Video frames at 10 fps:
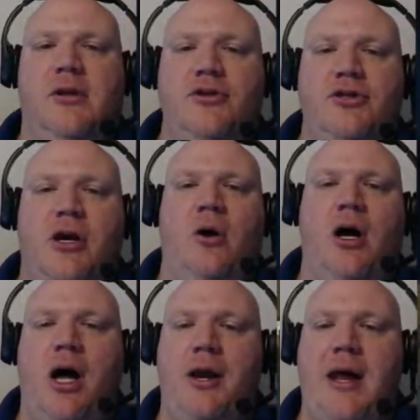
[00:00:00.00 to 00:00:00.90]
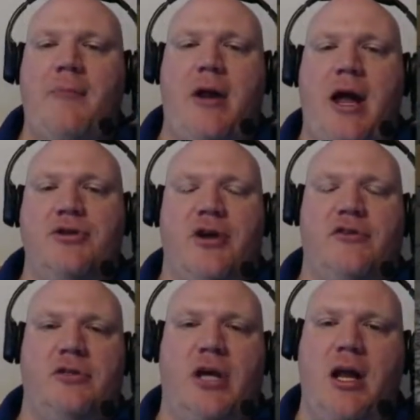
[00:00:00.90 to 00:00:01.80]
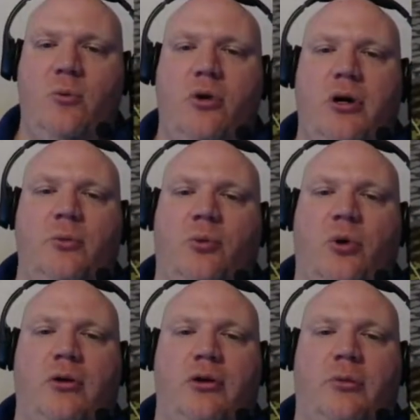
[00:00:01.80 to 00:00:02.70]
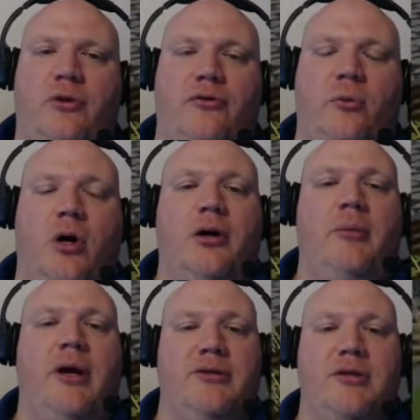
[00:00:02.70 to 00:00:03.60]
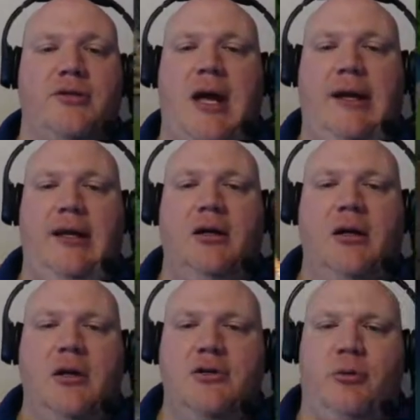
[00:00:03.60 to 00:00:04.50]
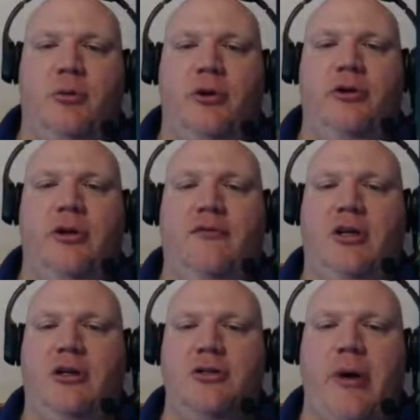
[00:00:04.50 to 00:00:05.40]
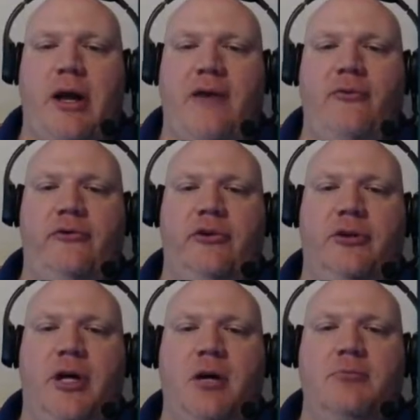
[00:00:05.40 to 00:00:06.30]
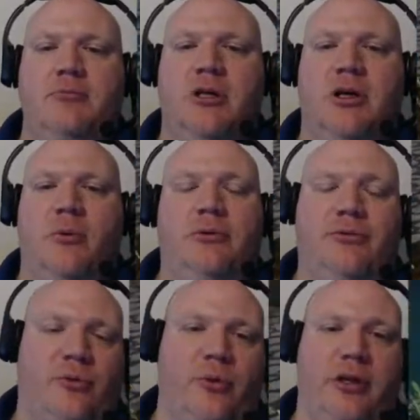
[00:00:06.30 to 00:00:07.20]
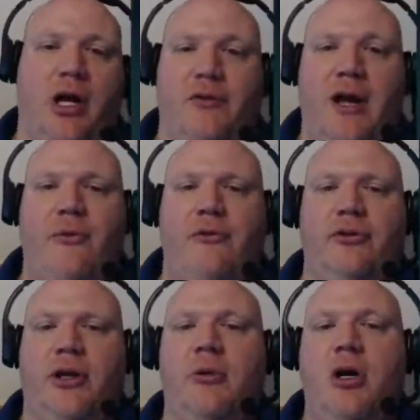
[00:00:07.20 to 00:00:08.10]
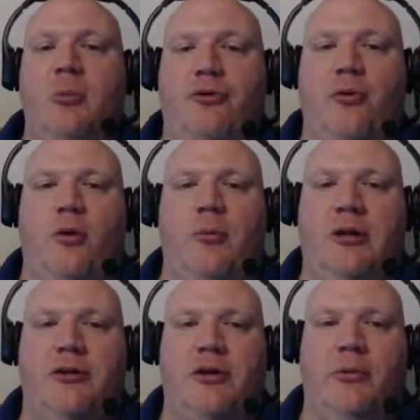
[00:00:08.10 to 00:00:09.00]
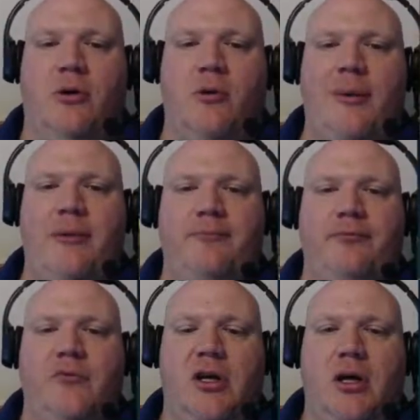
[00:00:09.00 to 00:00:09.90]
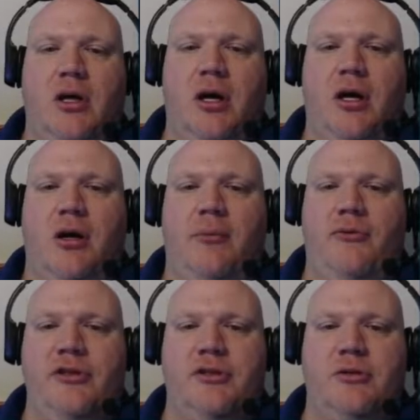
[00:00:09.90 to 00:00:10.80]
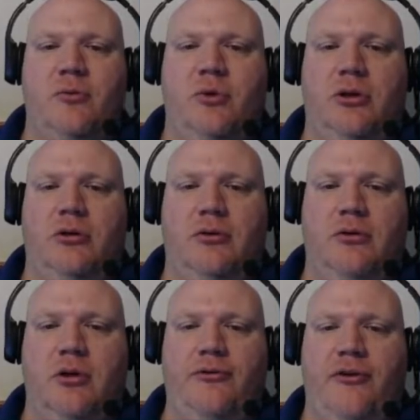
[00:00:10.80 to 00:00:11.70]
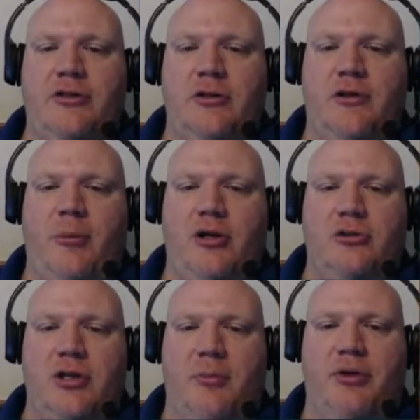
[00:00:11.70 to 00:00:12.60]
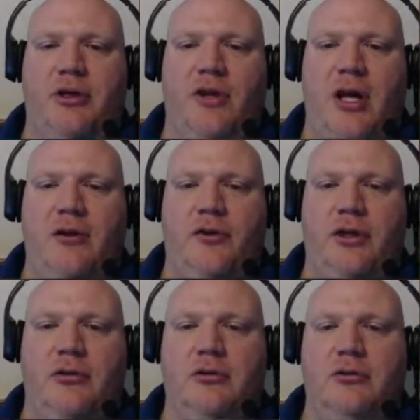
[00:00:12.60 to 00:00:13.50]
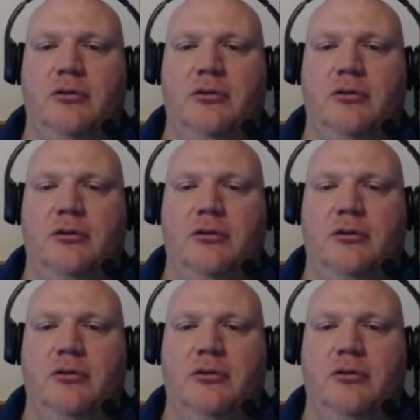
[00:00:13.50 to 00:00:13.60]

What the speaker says: So a 9 by 9 is obviously 81, with one hole in the middle for water makes this 80. So we really only have to get this about halfway filled up. Well, really not even halfway filled up before we meet the 30 requirement. This will grow faster if I make sure it's got plenty of light over here.